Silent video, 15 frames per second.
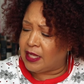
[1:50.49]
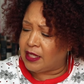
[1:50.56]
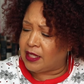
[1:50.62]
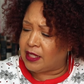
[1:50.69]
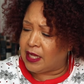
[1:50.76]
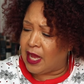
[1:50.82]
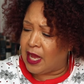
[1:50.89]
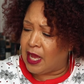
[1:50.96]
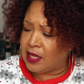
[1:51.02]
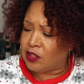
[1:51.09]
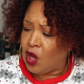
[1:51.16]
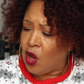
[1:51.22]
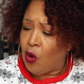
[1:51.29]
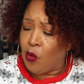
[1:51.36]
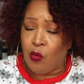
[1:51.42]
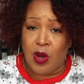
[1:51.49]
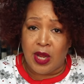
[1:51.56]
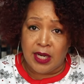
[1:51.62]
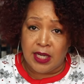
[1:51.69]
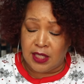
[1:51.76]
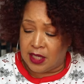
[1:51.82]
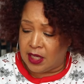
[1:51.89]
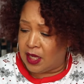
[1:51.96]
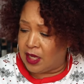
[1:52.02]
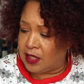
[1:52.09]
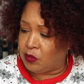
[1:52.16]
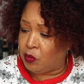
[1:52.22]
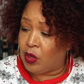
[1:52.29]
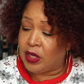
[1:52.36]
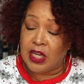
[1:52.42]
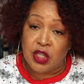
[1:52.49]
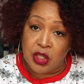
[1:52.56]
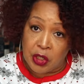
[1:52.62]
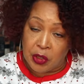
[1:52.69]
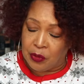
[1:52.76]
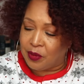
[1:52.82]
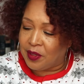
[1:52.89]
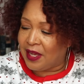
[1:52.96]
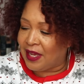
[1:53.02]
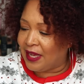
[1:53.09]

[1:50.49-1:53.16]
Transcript: it says what it does, what it do.